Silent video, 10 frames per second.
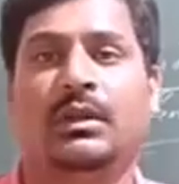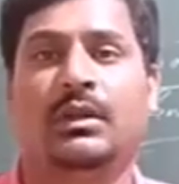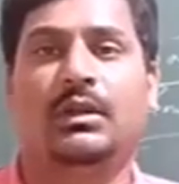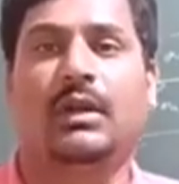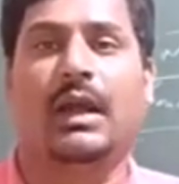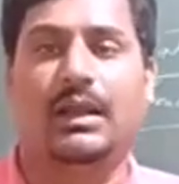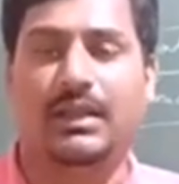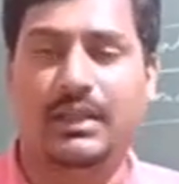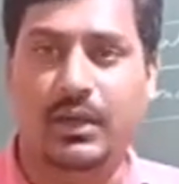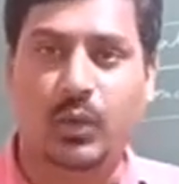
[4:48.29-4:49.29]
and their
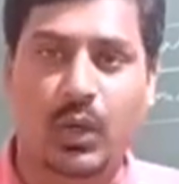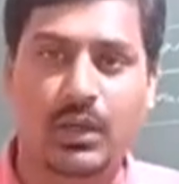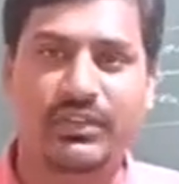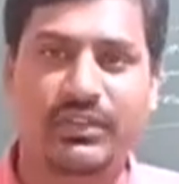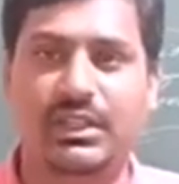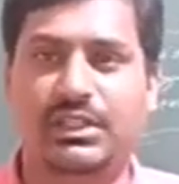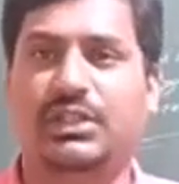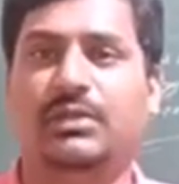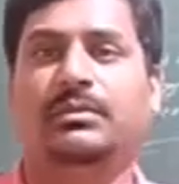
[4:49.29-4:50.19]
qualification.